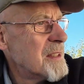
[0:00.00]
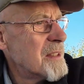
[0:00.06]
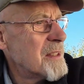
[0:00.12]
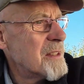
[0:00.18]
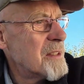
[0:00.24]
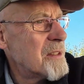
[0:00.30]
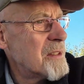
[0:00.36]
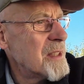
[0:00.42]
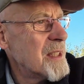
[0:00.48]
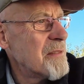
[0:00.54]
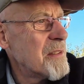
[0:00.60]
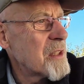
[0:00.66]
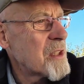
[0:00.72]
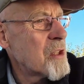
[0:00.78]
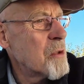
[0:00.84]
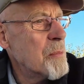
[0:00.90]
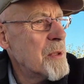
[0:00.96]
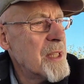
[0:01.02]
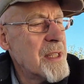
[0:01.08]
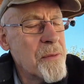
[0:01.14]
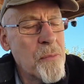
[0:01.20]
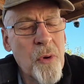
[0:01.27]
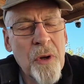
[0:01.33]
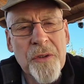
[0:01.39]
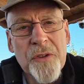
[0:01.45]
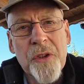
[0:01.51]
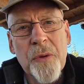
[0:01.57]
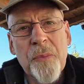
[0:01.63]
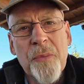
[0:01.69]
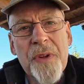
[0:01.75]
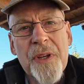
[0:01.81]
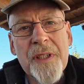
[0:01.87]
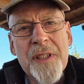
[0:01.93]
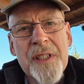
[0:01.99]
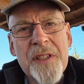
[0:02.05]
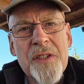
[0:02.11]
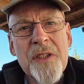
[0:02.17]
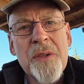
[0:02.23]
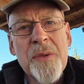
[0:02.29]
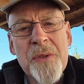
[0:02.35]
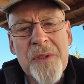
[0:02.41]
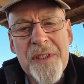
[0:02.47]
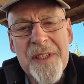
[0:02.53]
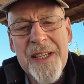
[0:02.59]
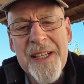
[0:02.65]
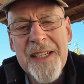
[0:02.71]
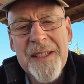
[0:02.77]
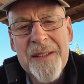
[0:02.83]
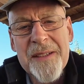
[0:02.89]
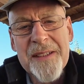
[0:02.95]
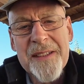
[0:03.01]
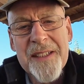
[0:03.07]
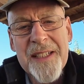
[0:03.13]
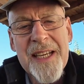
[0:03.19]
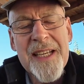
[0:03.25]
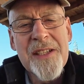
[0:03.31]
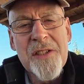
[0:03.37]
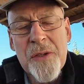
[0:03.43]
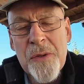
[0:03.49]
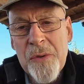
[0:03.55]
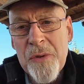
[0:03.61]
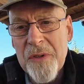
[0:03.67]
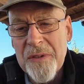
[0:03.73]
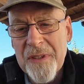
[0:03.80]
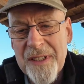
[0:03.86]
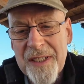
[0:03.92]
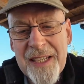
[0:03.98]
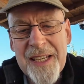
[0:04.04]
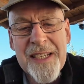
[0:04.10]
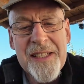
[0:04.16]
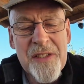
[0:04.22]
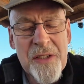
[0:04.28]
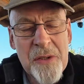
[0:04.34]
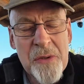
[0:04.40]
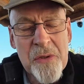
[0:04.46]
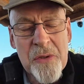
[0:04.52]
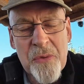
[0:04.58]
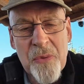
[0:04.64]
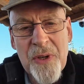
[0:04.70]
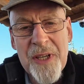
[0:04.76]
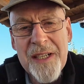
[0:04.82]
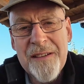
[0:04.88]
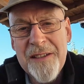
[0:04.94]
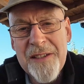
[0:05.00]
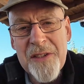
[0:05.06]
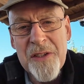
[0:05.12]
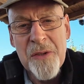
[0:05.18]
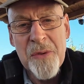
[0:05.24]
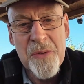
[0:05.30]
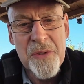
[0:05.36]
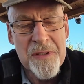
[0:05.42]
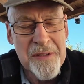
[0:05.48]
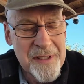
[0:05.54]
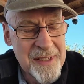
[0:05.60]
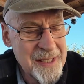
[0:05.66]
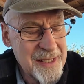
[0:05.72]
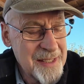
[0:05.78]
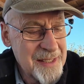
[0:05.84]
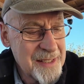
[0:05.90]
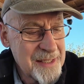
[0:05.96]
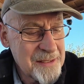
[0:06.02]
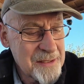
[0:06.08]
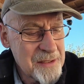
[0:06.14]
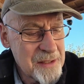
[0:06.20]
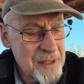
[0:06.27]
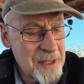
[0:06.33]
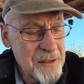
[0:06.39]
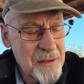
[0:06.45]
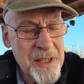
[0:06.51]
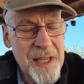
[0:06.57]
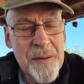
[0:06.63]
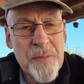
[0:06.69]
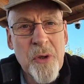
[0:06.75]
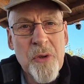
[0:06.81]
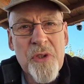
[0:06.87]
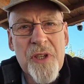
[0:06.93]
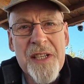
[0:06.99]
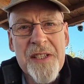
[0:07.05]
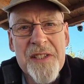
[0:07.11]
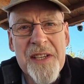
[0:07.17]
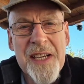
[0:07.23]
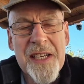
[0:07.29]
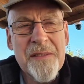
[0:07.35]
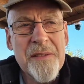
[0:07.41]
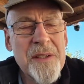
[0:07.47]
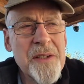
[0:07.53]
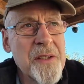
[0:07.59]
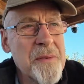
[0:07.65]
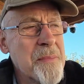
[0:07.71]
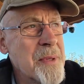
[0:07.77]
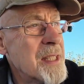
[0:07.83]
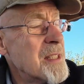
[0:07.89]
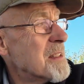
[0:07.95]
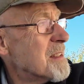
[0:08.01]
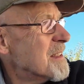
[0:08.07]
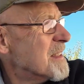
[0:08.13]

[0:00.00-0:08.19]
Or if they come here and want something, is Susan there? G'day Susan, g'day Susan, where is Susan? Because I know they get more sense out of her than me.